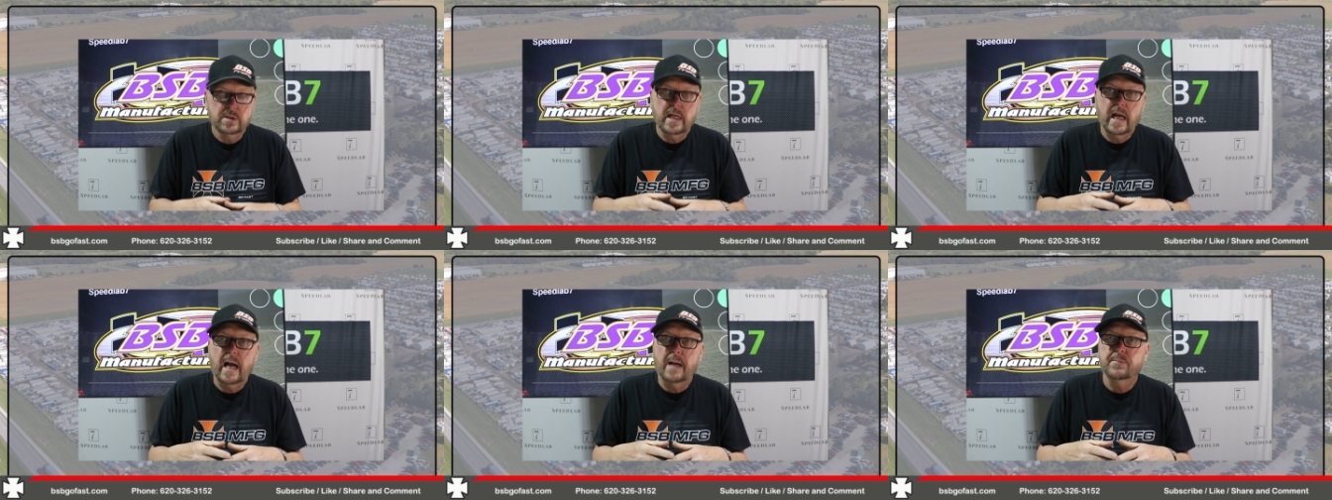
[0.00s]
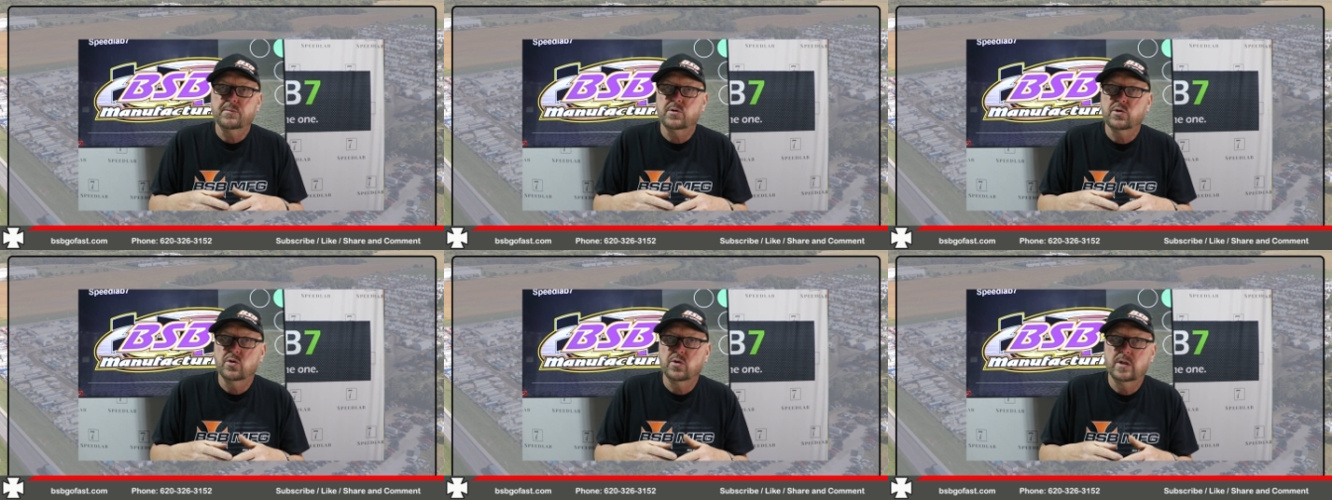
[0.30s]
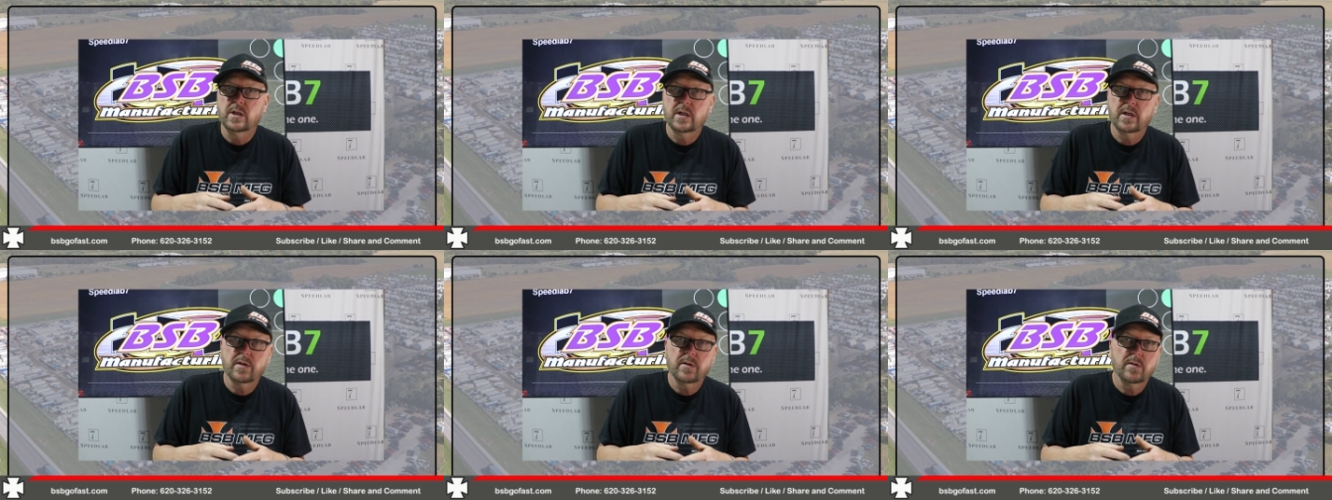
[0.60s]
taps you
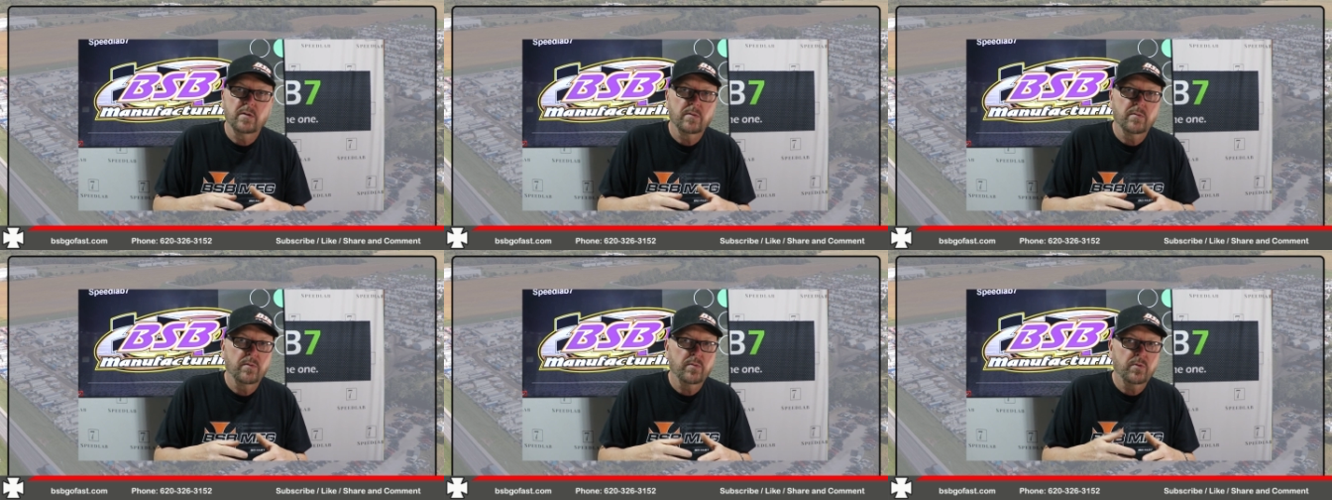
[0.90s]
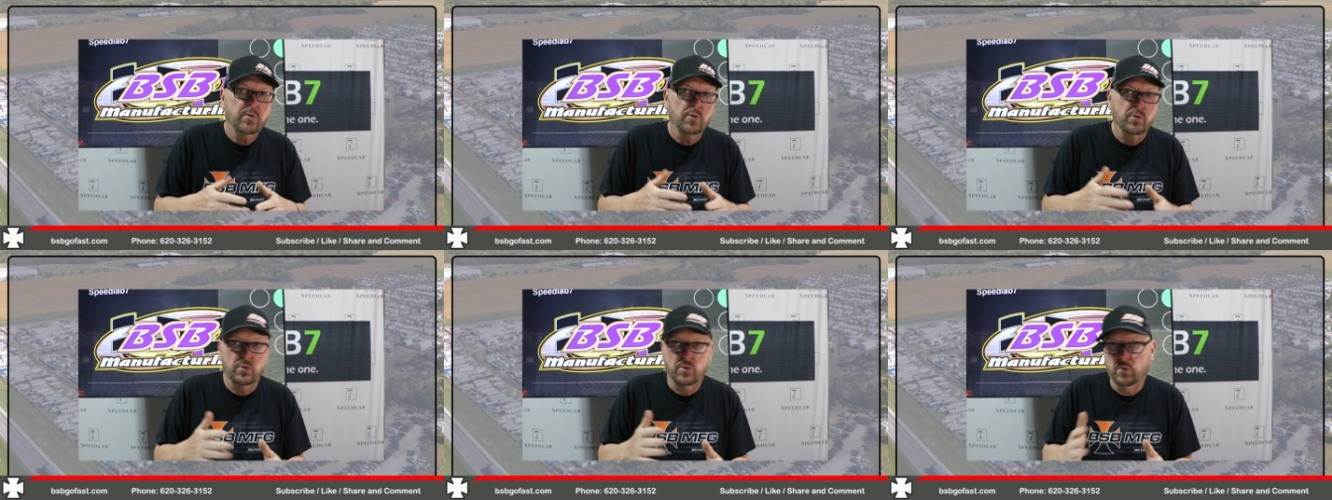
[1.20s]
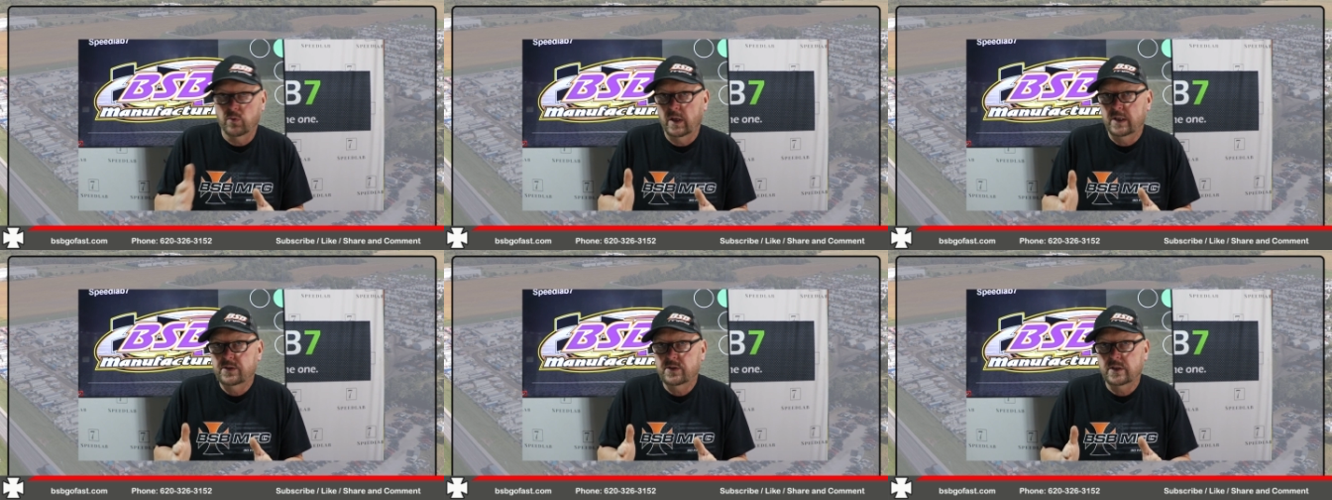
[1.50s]
get through
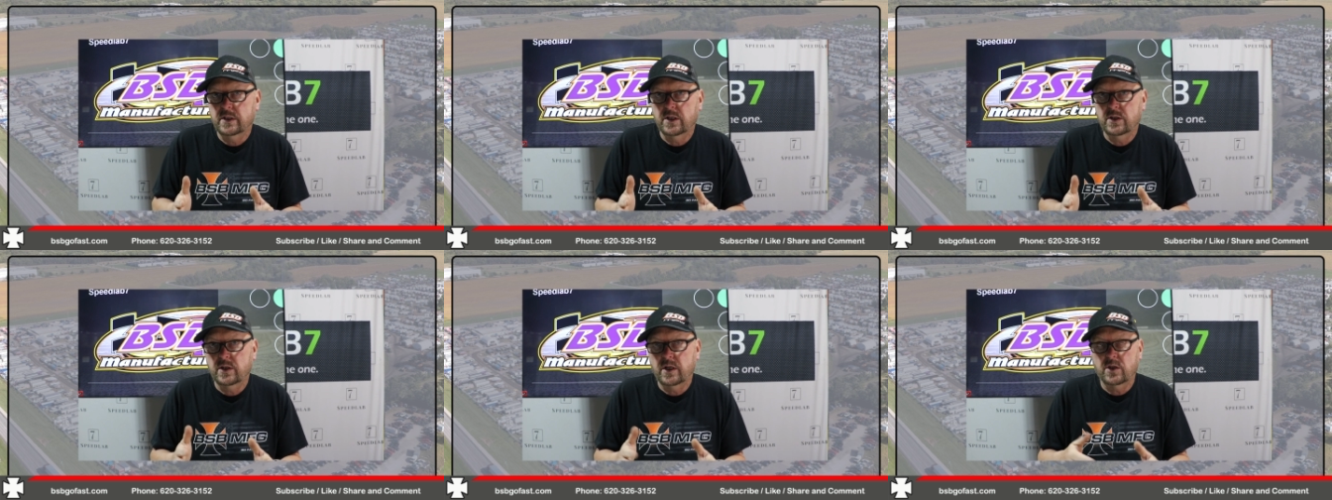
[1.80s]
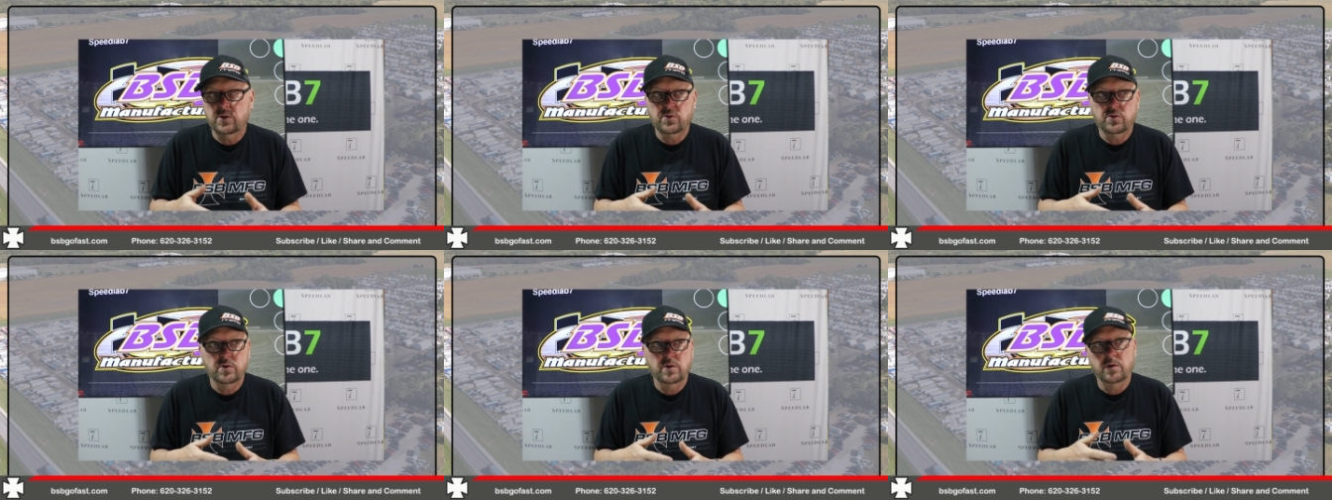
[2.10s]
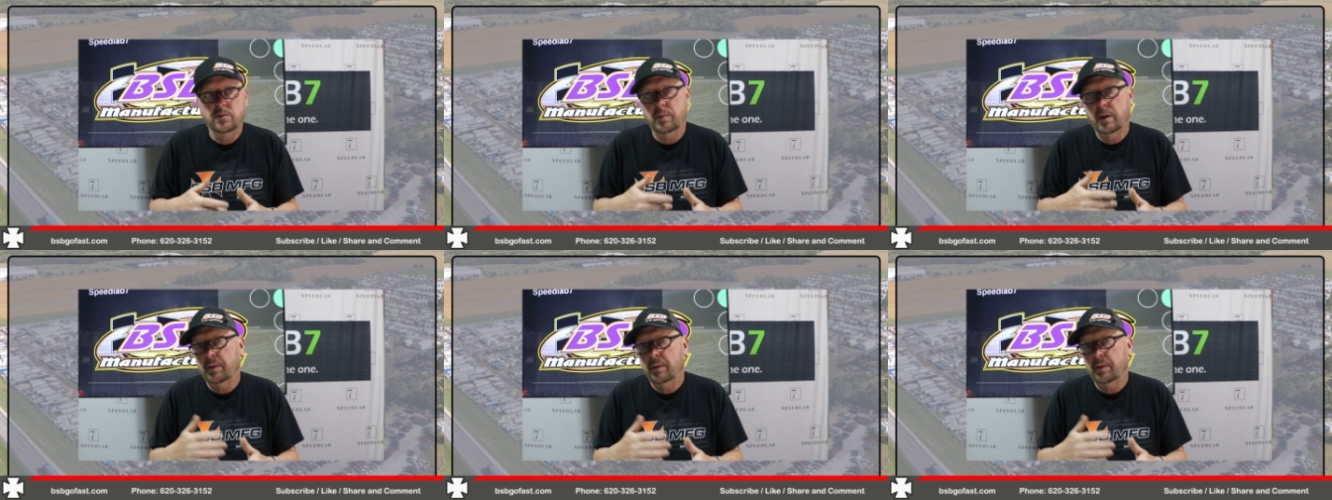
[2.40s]
the racing industry,